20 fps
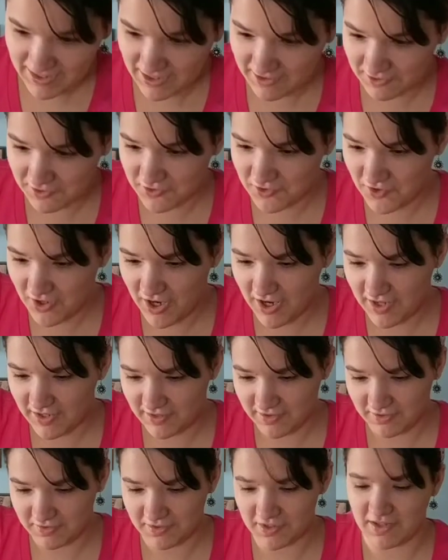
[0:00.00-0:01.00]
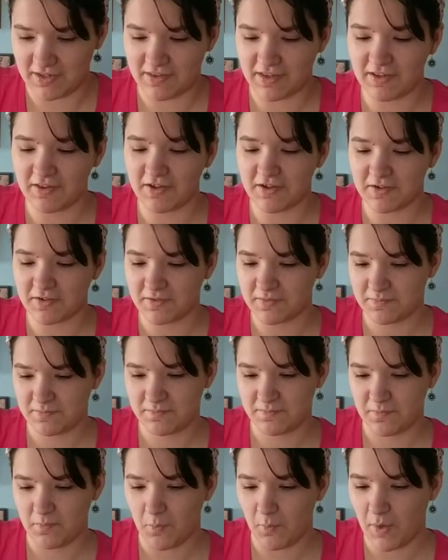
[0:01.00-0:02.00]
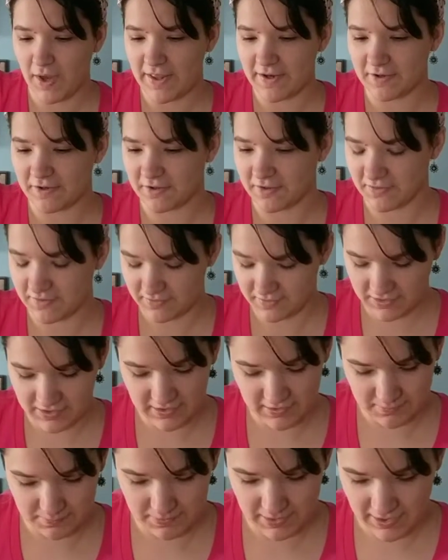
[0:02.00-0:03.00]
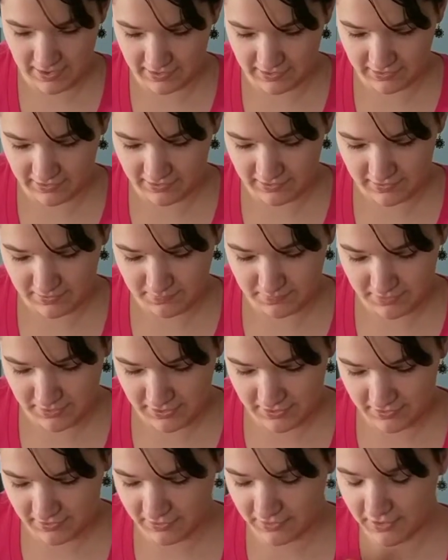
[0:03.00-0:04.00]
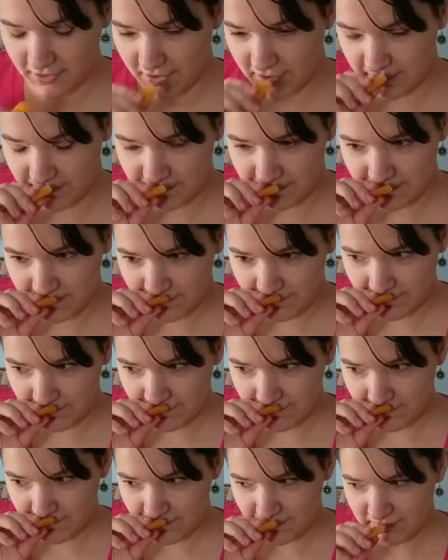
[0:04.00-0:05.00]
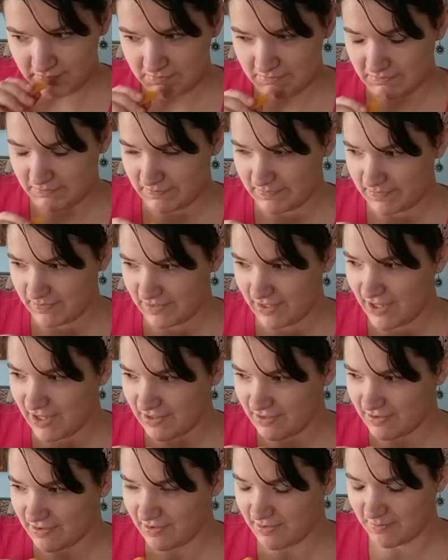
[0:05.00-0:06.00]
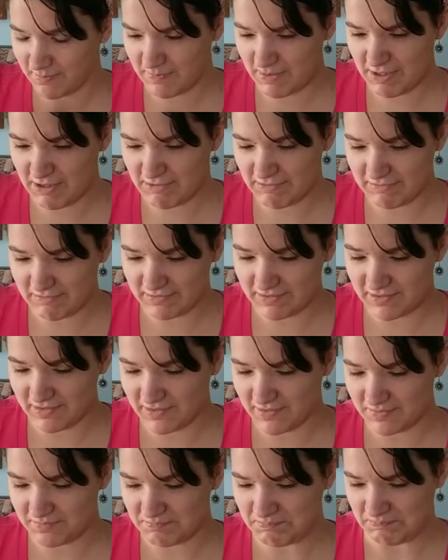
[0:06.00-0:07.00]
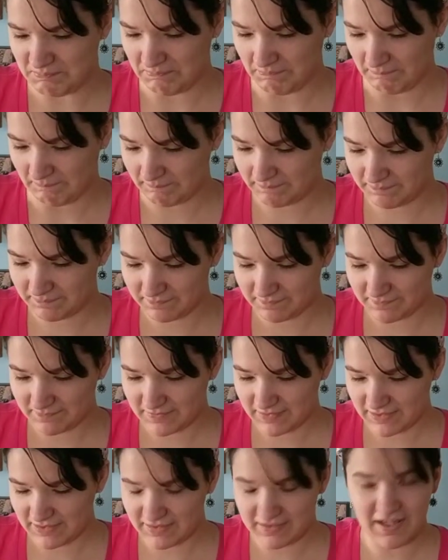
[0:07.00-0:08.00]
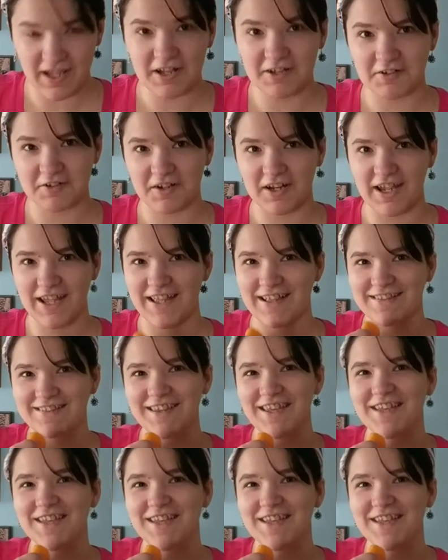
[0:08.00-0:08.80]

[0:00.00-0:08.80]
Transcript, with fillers: Yeah, they're dry. Okay, they look wetter in the bag, but they're not. Yeah, it smells not great,